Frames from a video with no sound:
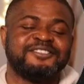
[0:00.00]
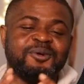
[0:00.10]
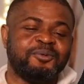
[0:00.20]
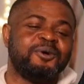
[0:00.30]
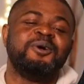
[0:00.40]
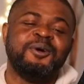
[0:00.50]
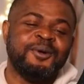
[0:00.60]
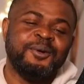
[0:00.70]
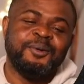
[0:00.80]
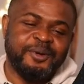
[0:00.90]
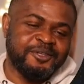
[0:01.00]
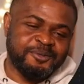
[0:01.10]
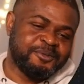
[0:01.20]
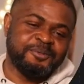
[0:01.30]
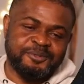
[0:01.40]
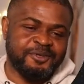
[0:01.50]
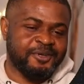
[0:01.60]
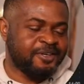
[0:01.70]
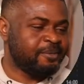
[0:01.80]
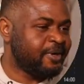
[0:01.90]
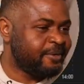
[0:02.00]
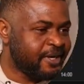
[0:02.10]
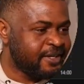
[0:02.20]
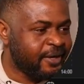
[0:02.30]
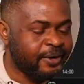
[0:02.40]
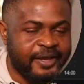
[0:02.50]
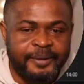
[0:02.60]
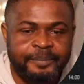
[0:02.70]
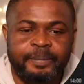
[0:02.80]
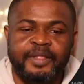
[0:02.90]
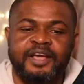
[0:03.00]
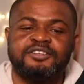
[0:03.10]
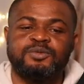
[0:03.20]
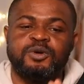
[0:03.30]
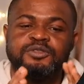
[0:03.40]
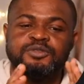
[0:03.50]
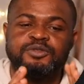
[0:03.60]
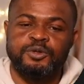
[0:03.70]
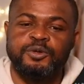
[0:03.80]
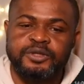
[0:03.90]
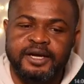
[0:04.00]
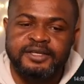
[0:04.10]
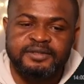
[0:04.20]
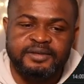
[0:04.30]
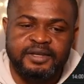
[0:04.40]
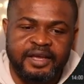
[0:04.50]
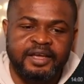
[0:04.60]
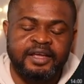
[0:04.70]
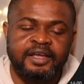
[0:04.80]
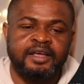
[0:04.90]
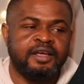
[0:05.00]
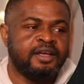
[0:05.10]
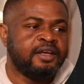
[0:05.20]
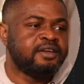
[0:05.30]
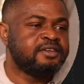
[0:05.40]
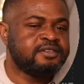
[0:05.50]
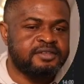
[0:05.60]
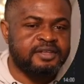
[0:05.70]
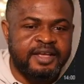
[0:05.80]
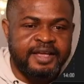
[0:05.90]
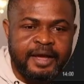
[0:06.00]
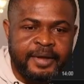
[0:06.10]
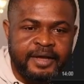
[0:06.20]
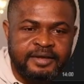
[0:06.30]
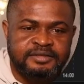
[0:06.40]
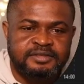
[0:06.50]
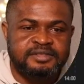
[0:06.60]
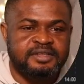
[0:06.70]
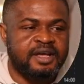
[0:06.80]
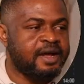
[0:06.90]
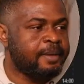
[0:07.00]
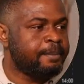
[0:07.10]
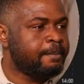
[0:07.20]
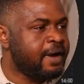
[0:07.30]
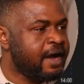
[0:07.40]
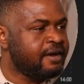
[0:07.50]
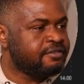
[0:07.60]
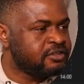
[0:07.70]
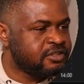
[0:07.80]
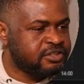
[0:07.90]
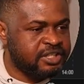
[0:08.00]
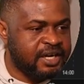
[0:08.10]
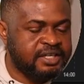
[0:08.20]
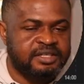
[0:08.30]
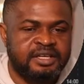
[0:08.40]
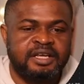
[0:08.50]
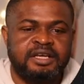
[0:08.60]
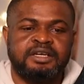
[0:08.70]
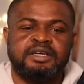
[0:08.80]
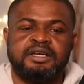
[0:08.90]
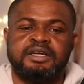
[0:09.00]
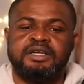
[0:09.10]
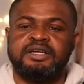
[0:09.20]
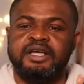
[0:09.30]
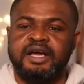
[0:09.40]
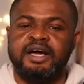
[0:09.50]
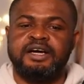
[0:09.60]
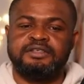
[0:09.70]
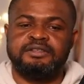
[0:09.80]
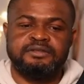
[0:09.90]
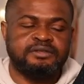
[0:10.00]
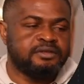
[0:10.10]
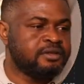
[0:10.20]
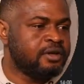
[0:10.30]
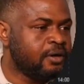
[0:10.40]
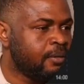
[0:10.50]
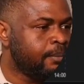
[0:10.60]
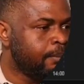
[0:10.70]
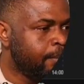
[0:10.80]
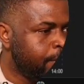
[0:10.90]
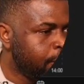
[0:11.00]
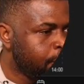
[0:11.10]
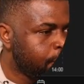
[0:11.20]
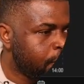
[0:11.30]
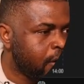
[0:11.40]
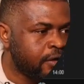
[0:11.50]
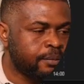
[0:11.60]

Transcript: what we are supposed to be talking about right now. Okay, I just want you to know that. Okay, these EMAs that I have on the chart, they are the blue one